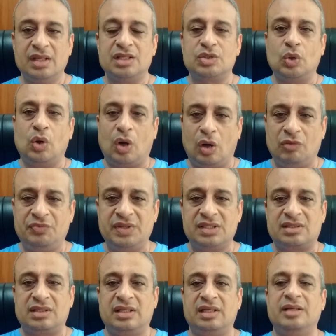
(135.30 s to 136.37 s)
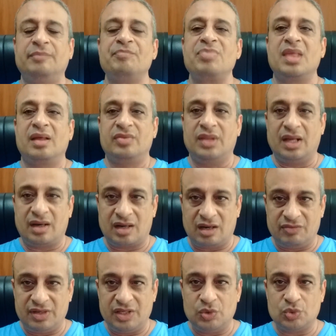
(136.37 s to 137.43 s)
So obviously, their
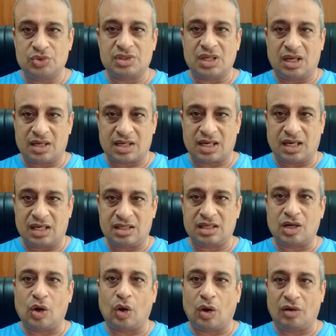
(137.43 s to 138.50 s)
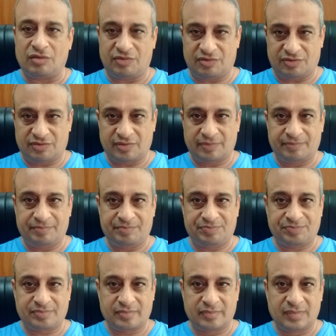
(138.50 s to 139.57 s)
revenues are cut off.
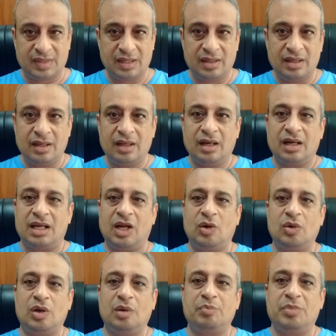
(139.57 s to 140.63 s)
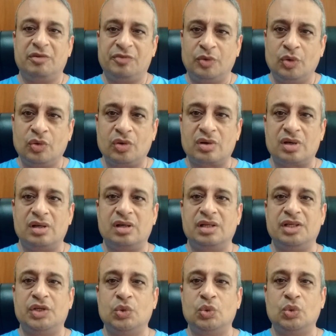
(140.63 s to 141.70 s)
Now, before
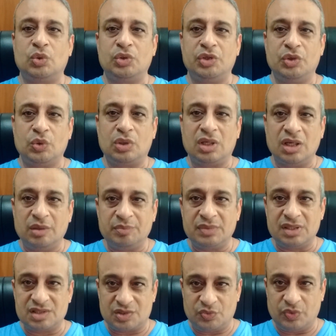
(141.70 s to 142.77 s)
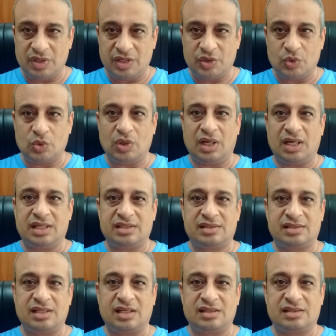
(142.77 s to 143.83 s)
you term this video
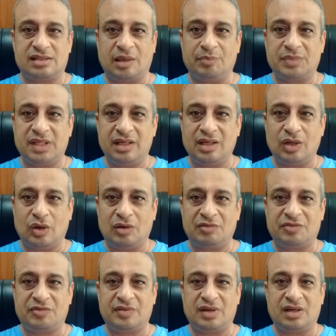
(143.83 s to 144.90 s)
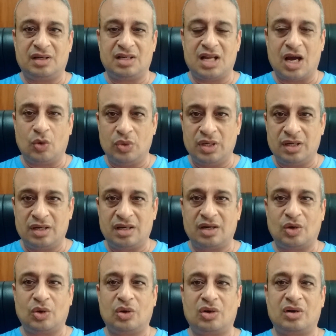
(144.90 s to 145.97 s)
as something of a downer
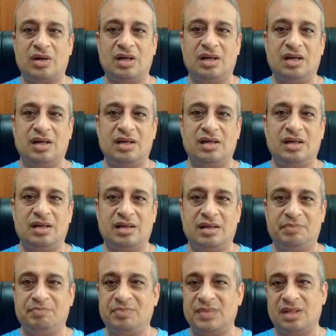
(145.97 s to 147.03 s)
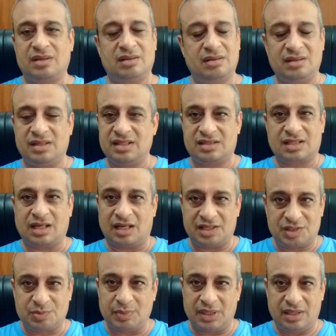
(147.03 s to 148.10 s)
or a
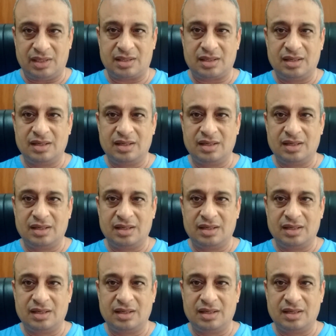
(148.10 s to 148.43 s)
discouragement,